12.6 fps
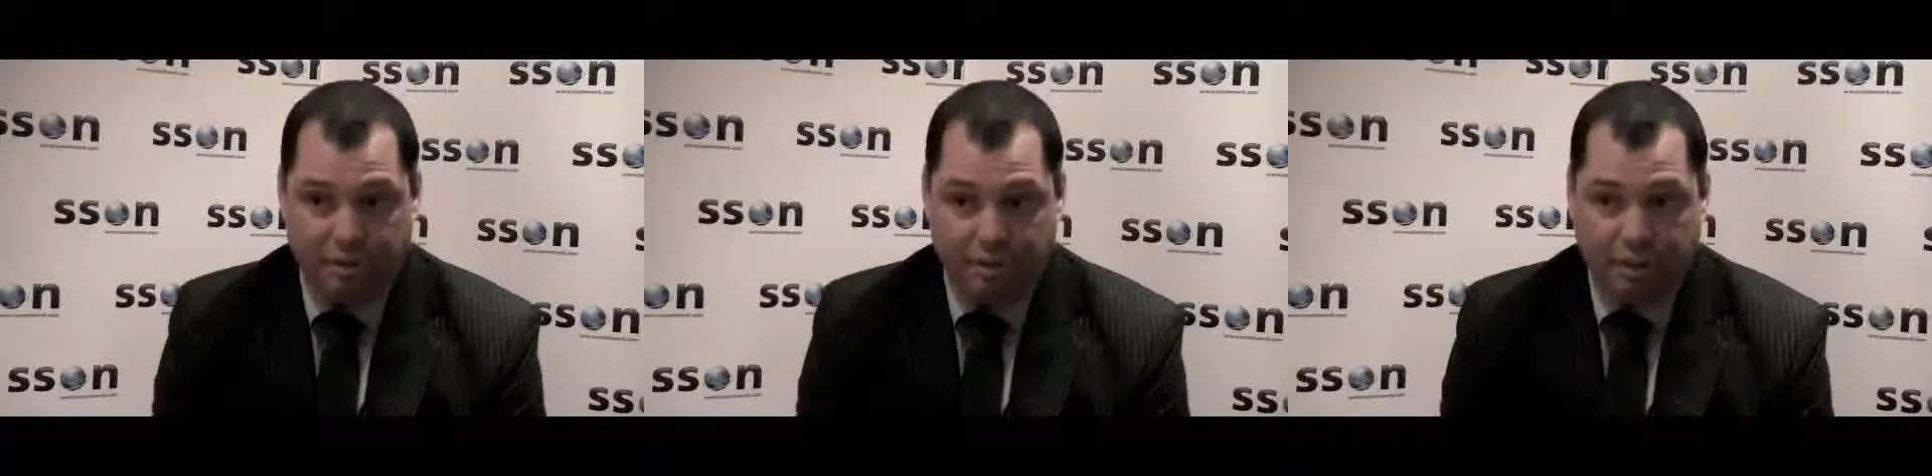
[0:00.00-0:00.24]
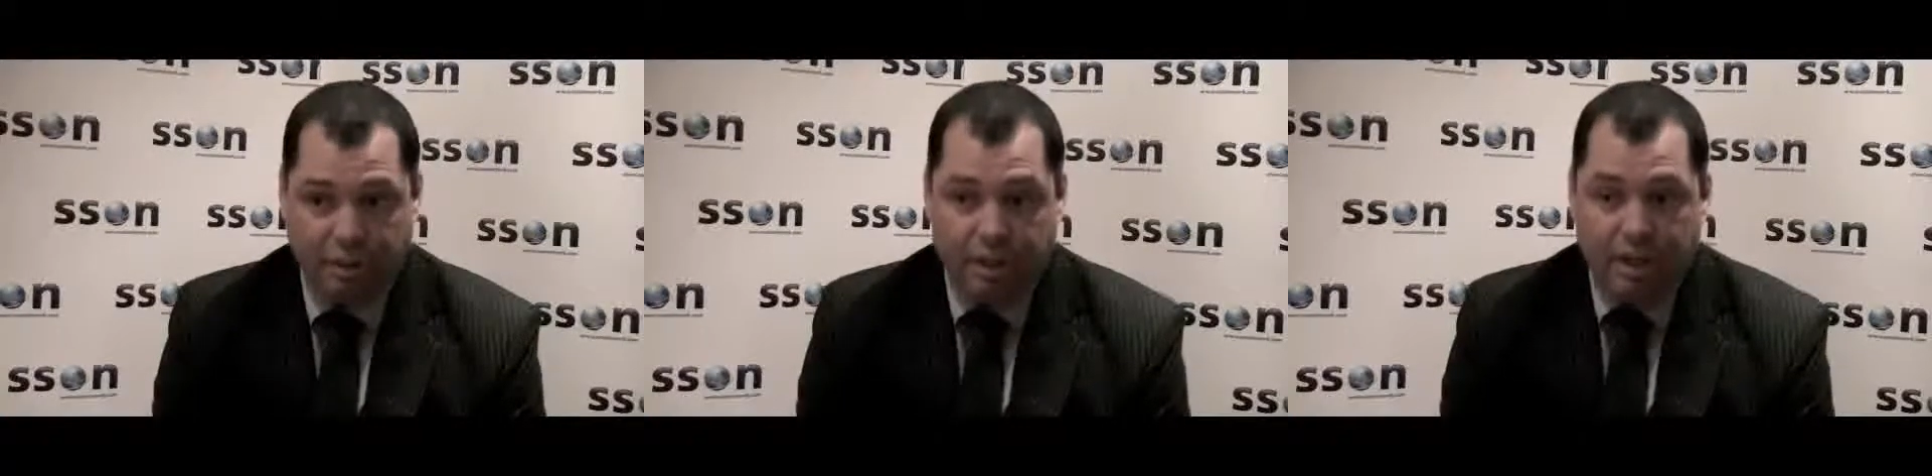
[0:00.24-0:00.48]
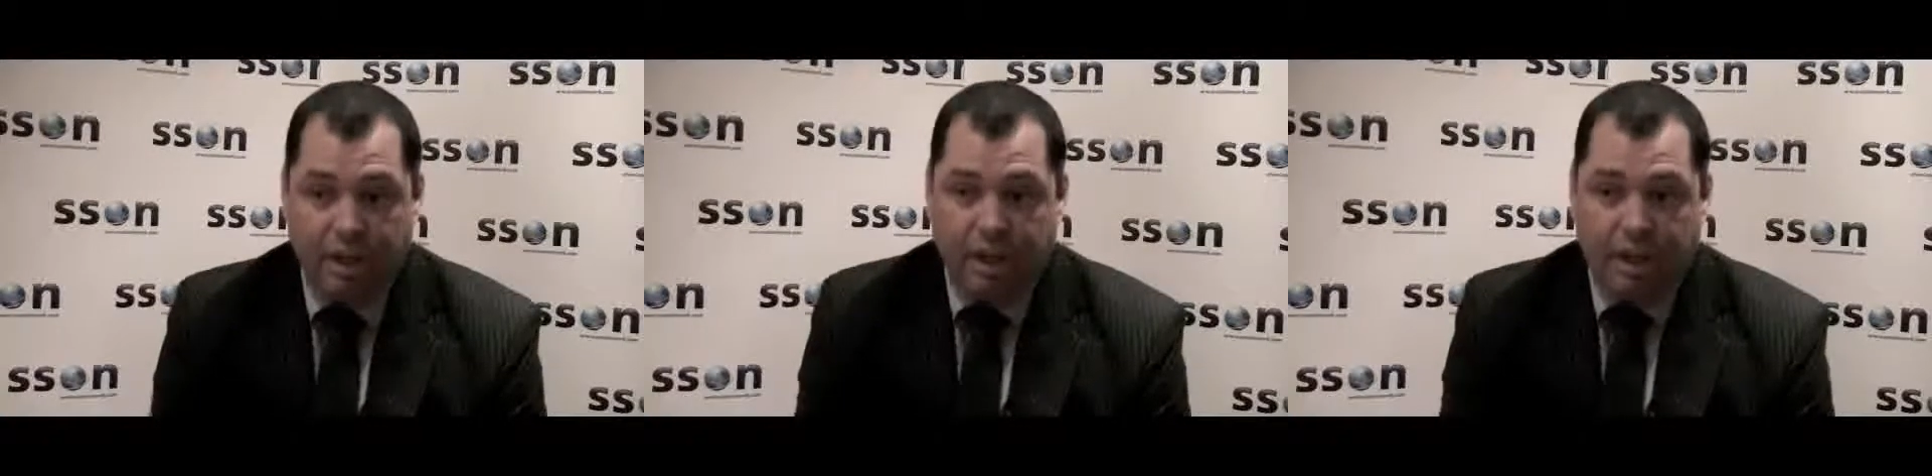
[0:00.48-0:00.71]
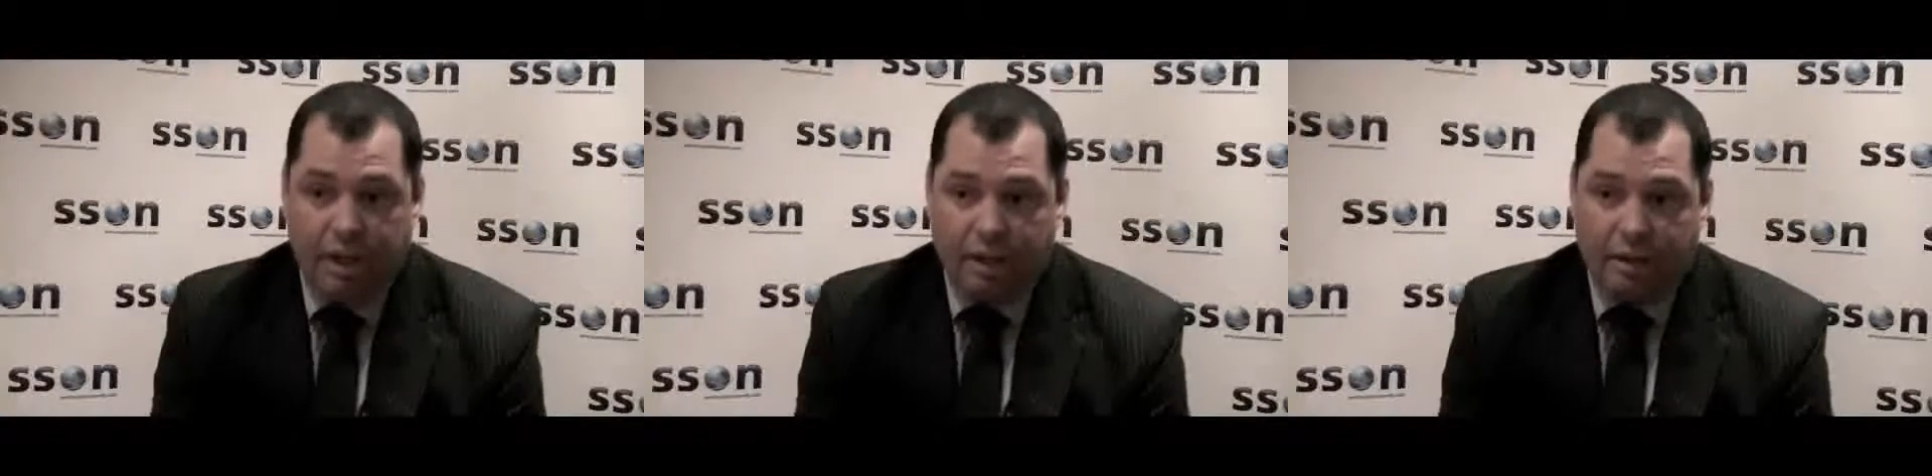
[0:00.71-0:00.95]

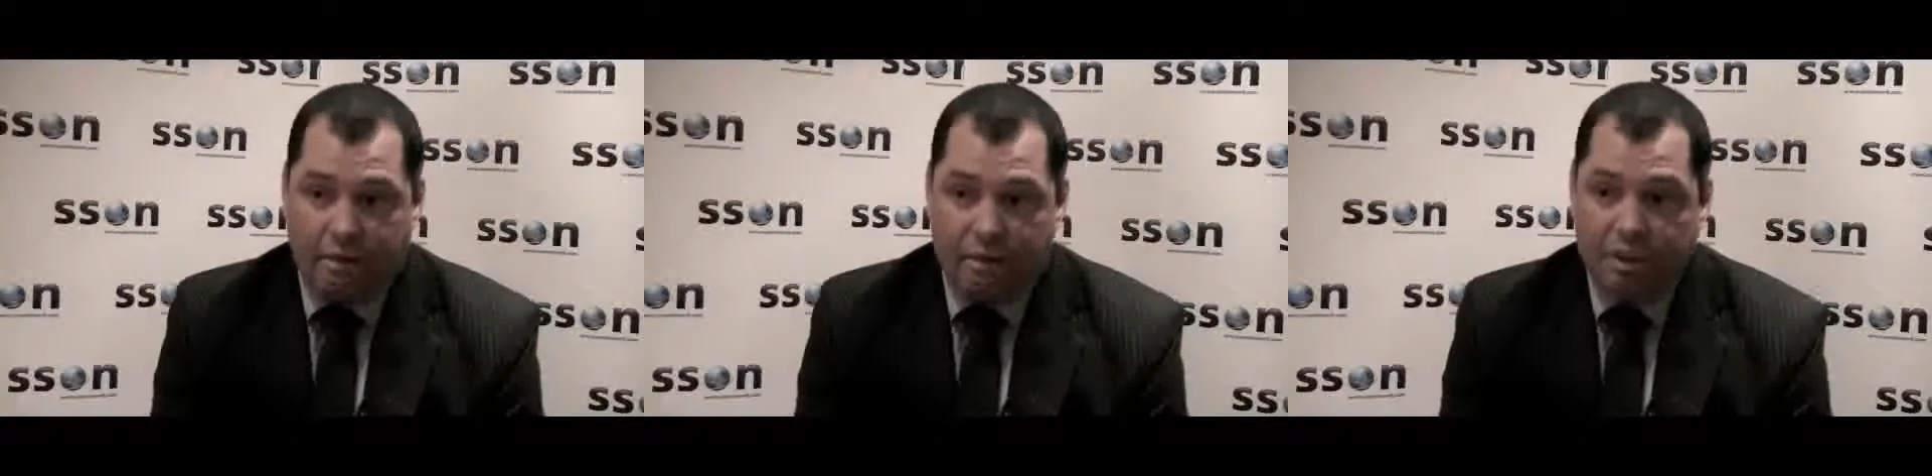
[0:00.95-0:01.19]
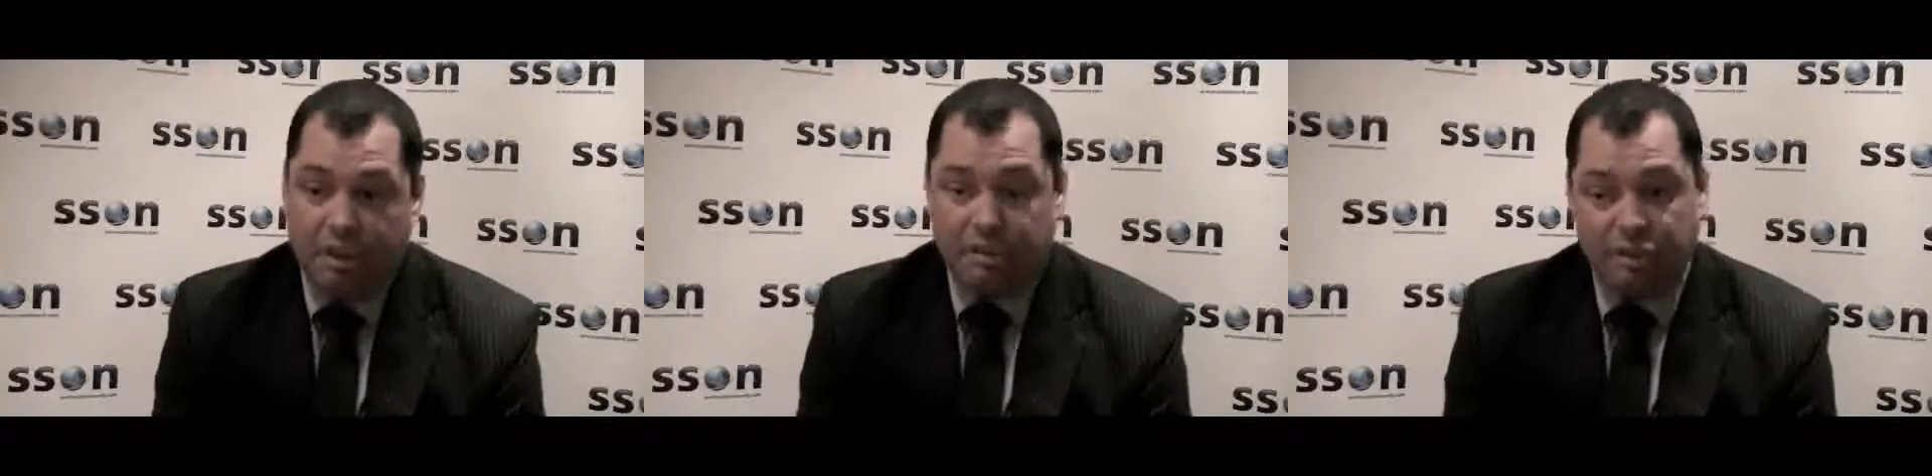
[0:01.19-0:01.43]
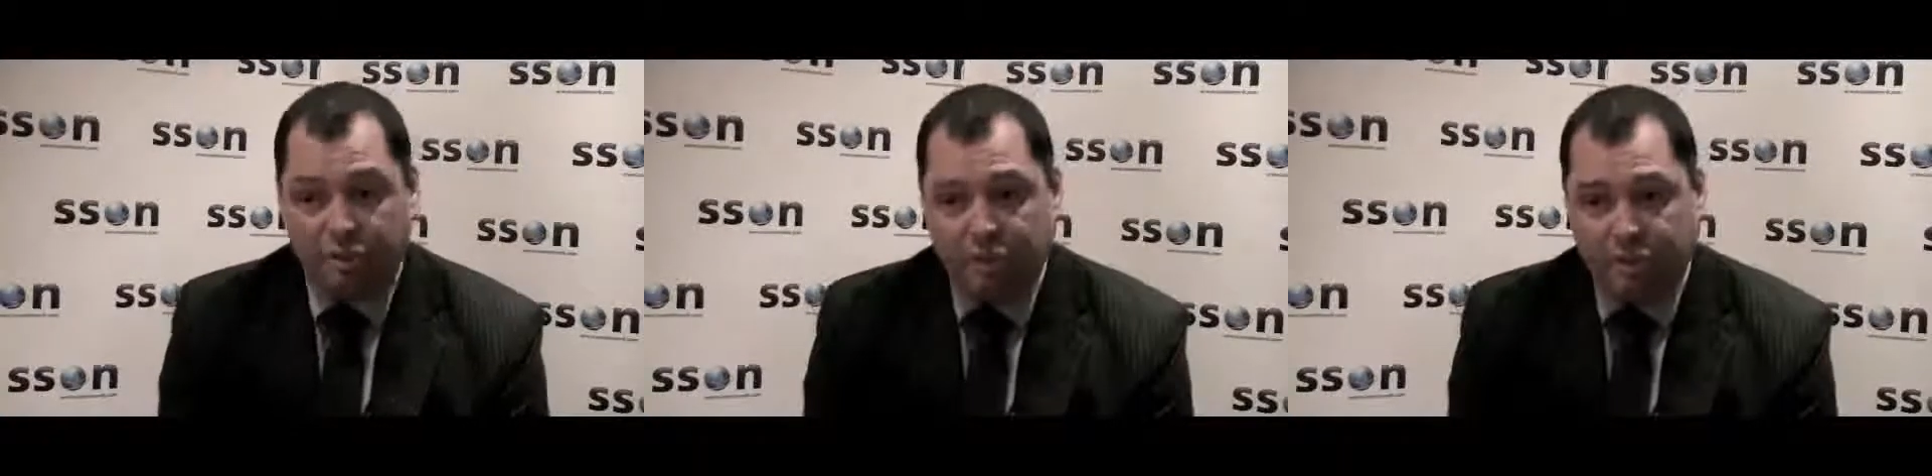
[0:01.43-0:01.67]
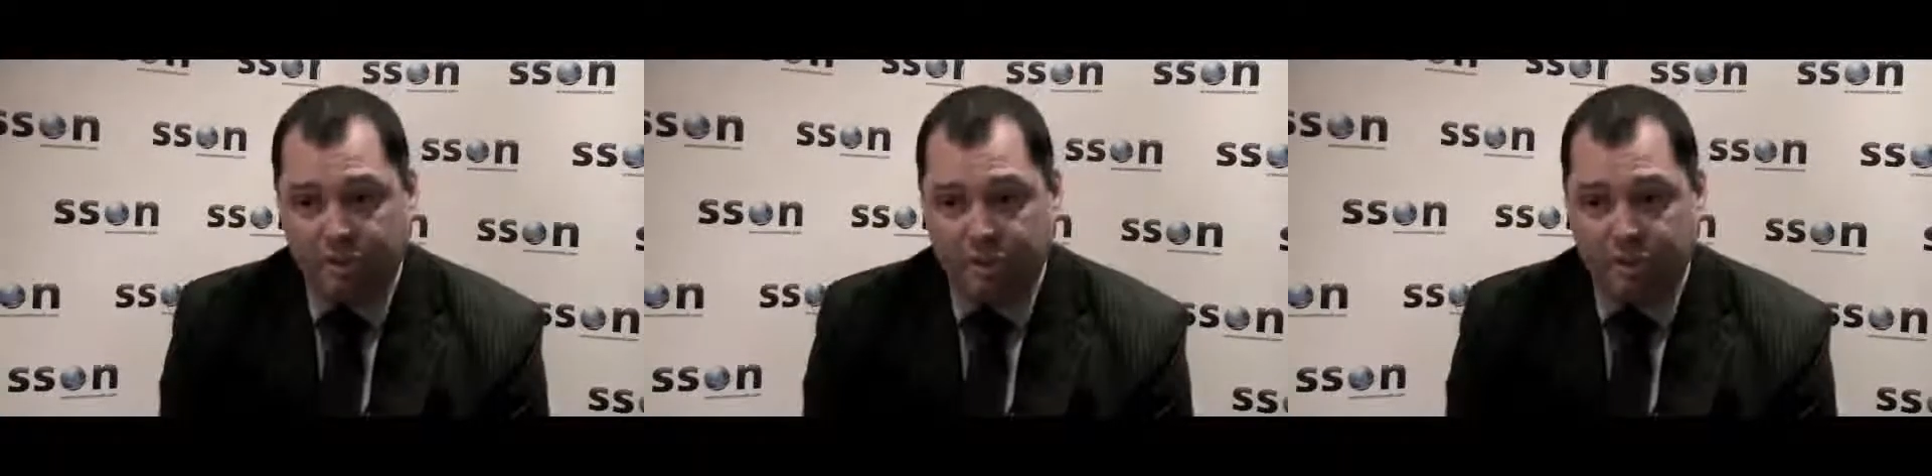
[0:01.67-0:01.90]
Mm-hmm. Shared
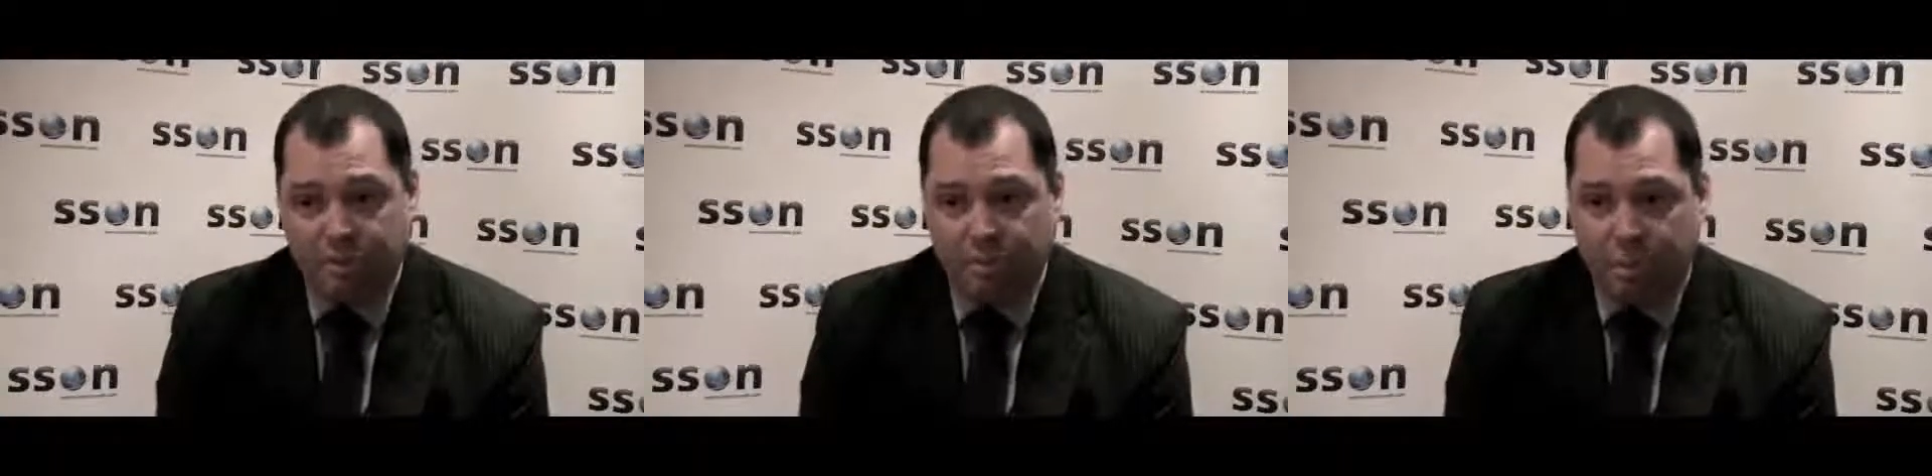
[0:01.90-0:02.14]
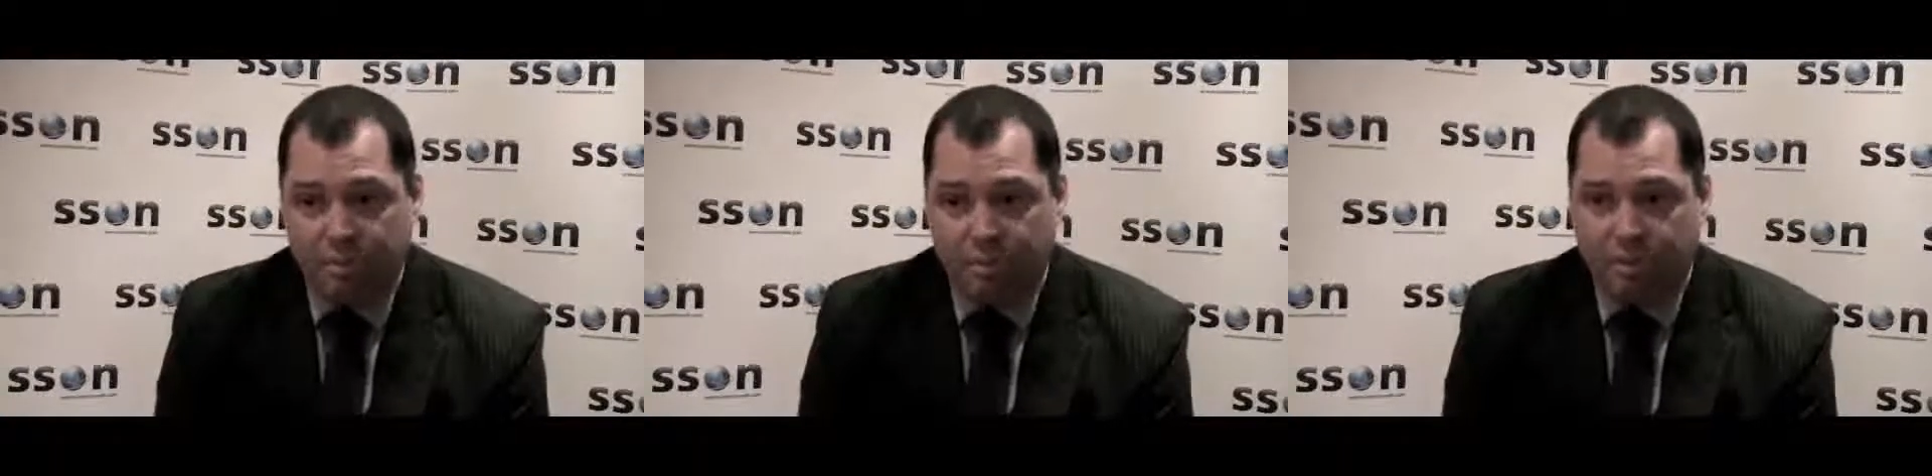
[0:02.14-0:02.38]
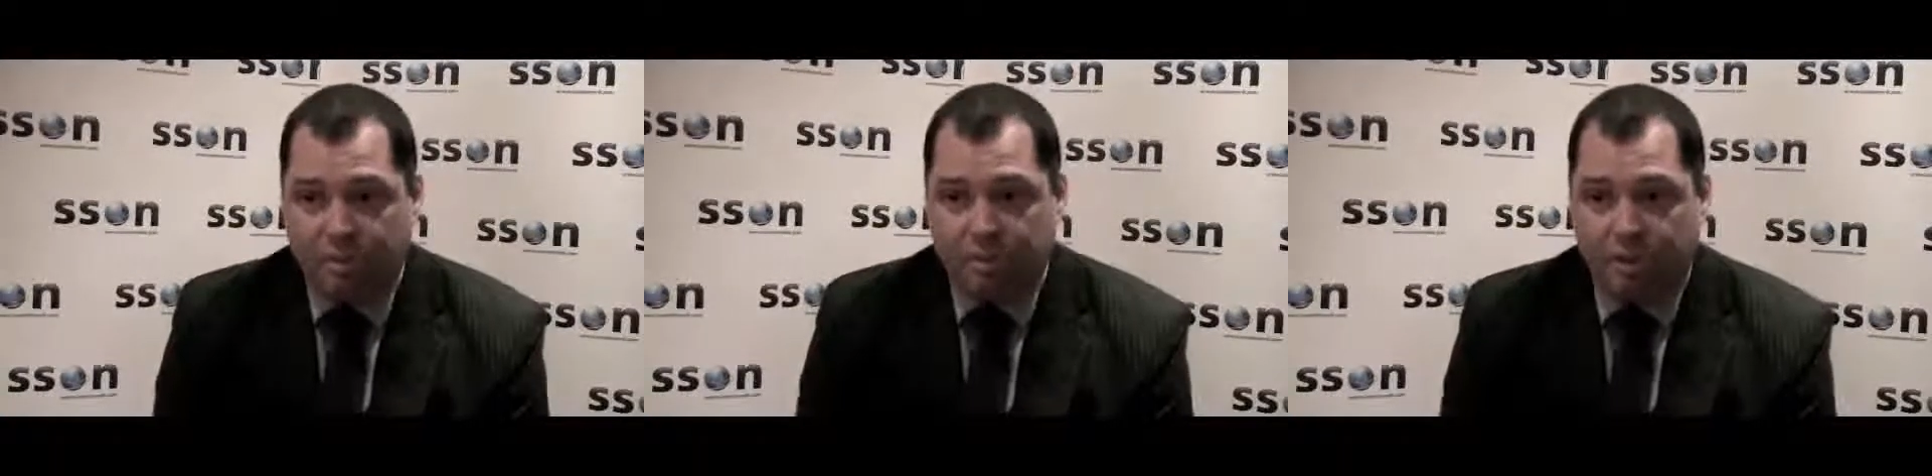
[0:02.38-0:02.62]
services premised